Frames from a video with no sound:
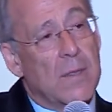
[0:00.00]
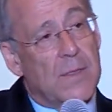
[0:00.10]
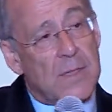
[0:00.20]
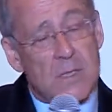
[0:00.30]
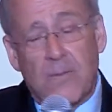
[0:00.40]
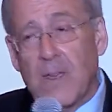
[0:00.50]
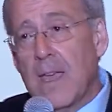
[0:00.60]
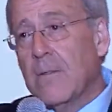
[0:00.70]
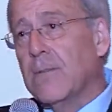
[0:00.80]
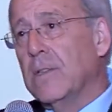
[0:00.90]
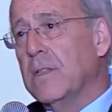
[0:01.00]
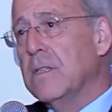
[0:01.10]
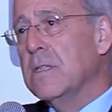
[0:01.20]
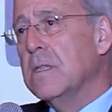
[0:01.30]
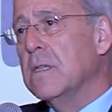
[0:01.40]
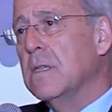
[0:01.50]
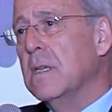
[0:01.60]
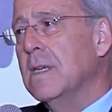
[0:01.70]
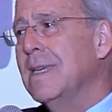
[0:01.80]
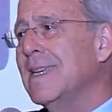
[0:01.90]
This forgetfulness,
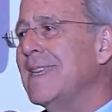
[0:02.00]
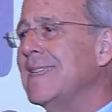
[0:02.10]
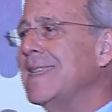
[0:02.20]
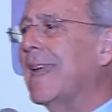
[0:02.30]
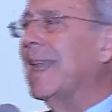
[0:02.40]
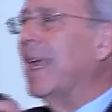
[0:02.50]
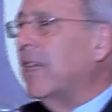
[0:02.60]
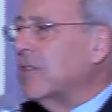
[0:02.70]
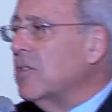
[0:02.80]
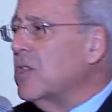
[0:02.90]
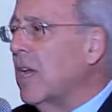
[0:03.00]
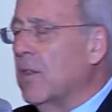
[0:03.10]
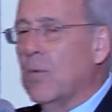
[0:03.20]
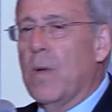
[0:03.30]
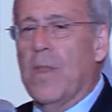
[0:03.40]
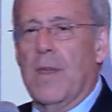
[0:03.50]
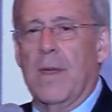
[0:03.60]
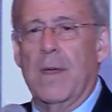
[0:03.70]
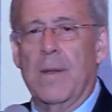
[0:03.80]
his neglect to check the weather,